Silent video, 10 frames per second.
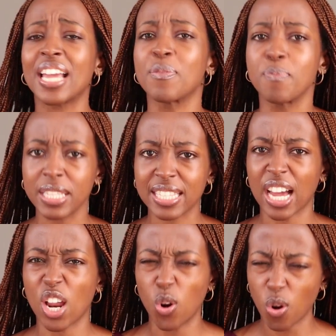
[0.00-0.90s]
It means
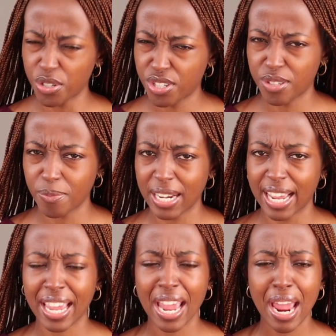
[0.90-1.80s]
a lot to me.
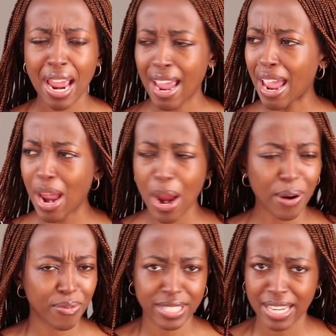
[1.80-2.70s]
Like
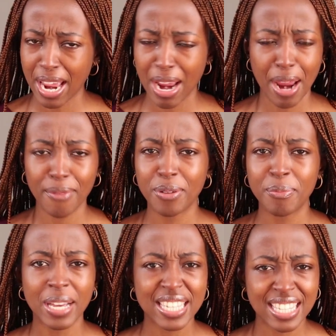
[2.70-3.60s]
every
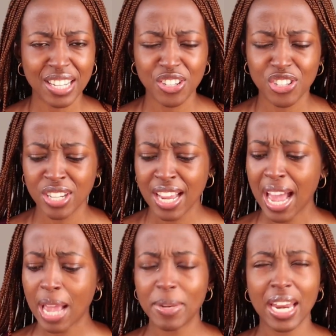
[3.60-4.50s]
message.
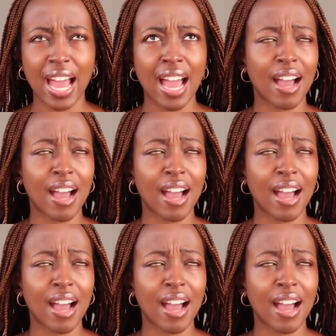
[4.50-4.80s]
I mean,